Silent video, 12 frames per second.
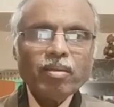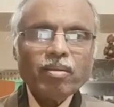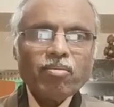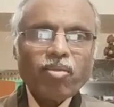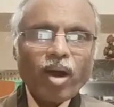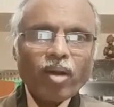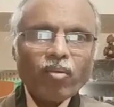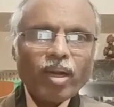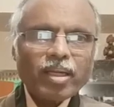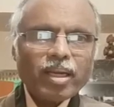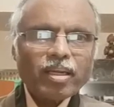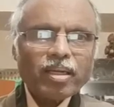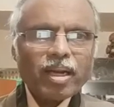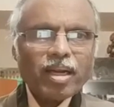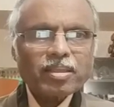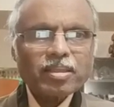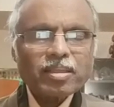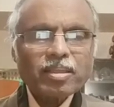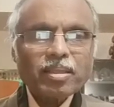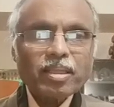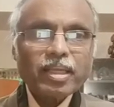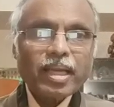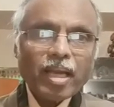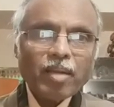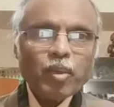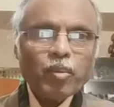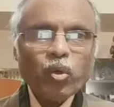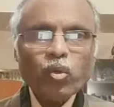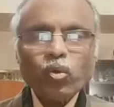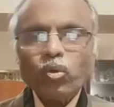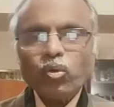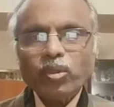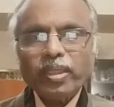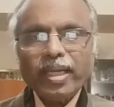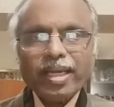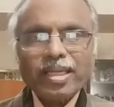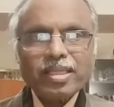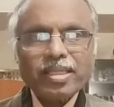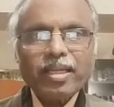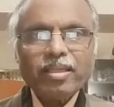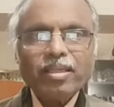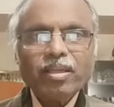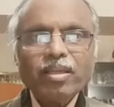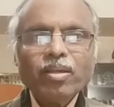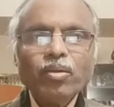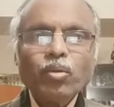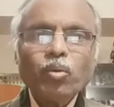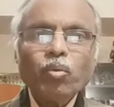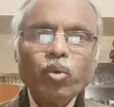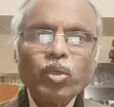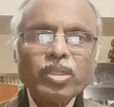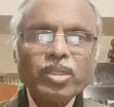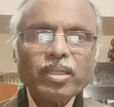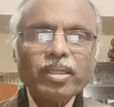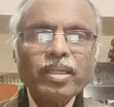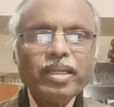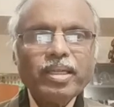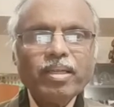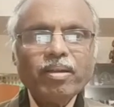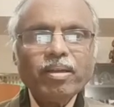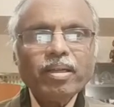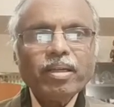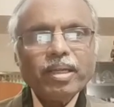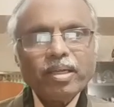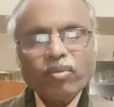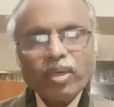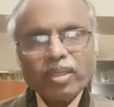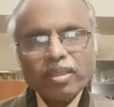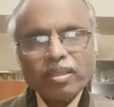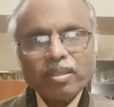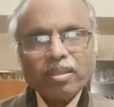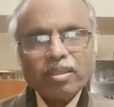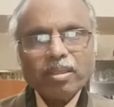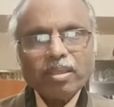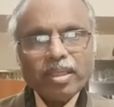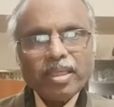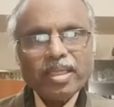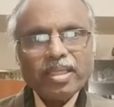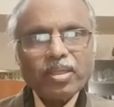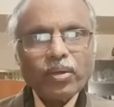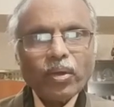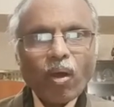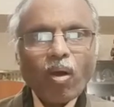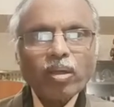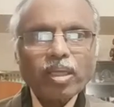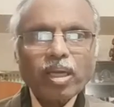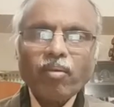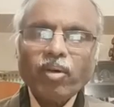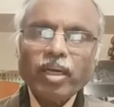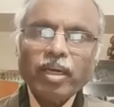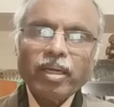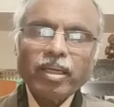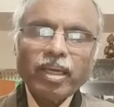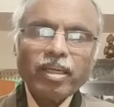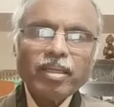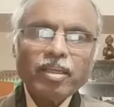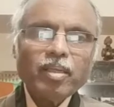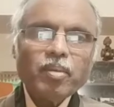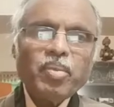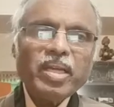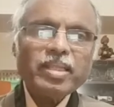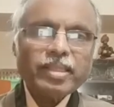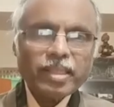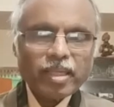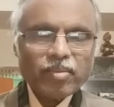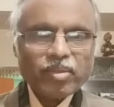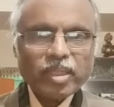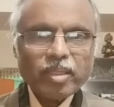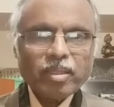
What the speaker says: Forward contracts can be booked to the extent to which it is not covered under PCFC,